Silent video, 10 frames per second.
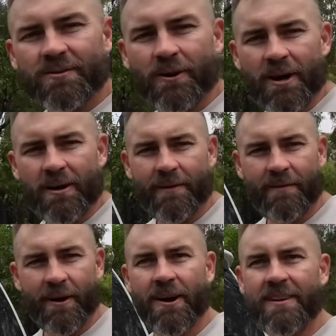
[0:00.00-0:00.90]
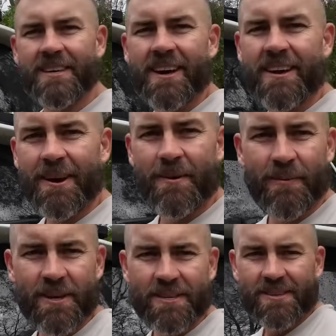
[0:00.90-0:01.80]
Toyota I've ever owned, so
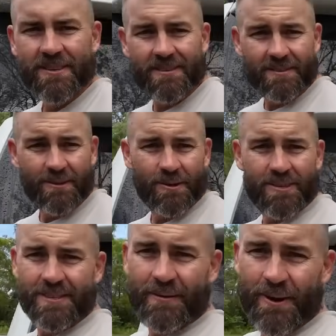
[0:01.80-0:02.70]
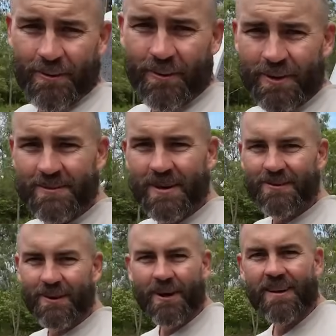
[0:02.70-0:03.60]
hopefully it's good because I've heard all good things about
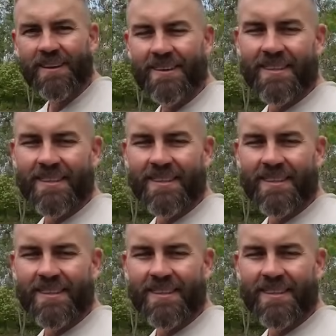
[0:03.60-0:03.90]
Toyota.